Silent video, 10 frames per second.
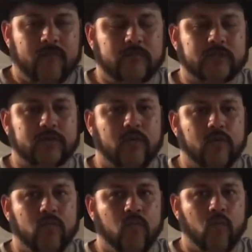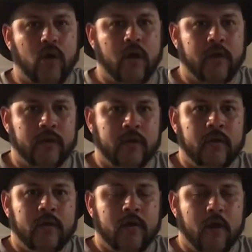from just going 1,
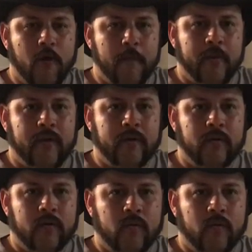open,